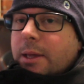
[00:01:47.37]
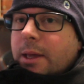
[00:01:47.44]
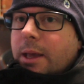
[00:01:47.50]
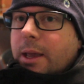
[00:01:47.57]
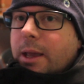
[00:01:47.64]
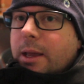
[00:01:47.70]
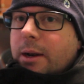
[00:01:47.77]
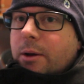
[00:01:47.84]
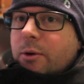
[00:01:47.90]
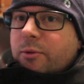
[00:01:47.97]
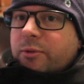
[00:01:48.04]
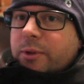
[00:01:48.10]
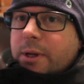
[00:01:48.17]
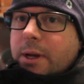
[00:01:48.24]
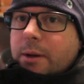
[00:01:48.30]
and
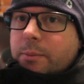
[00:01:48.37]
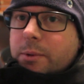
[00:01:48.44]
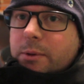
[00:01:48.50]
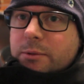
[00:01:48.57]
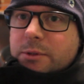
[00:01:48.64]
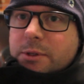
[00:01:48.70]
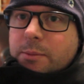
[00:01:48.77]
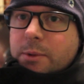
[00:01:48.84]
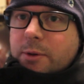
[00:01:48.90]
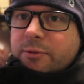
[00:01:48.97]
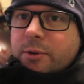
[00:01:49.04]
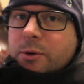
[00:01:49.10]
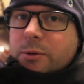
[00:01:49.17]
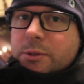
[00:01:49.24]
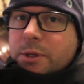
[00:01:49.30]
hopefully help you, some of you
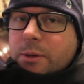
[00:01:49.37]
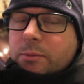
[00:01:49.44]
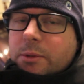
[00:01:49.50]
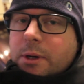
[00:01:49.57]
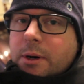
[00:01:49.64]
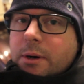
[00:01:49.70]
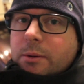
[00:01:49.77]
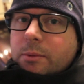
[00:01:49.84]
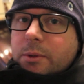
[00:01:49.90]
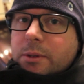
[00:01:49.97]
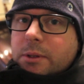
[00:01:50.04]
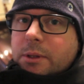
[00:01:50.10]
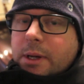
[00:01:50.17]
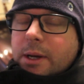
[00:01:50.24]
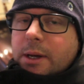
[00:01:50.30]
folks out there
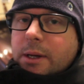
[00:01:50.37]
with